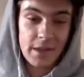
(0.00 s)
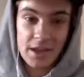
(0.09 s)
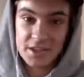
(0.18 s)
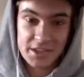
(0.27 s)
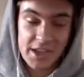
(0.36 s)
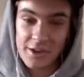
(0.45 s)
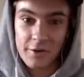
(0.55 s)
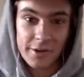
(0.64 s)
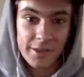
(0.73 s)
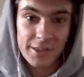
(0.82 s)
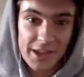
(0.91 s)
get over to
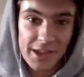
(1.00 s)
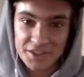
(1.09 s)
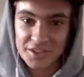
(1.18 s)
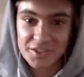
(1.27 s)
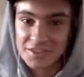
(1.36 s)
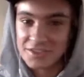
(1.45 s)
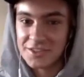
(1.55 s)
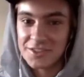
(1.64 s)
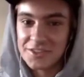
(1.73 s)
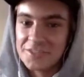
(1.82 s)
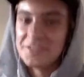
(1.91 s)
the ledges,
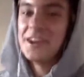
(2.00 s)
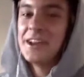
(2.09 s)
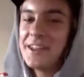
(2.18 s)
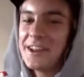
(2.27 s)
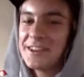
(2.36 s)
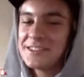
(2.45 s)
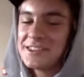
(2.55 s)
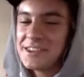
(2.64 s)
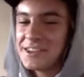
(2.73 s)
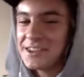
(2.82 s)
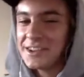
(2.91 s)
and then I
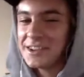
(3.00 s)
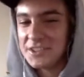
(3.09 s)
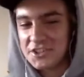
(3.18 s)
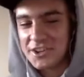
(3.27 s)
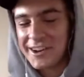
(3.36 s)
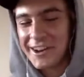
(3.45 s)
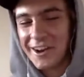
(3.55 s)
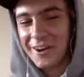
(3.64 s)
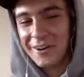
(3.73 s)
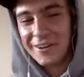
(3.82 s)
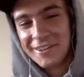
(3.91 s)
see
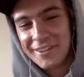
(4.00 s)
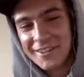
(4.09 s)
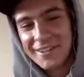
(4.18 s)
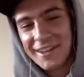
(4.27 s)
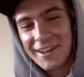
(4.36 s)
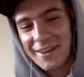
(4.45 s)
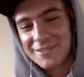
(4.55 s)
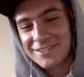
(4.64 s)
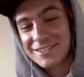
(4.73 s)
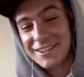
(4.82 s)
Gino, and I'm just like,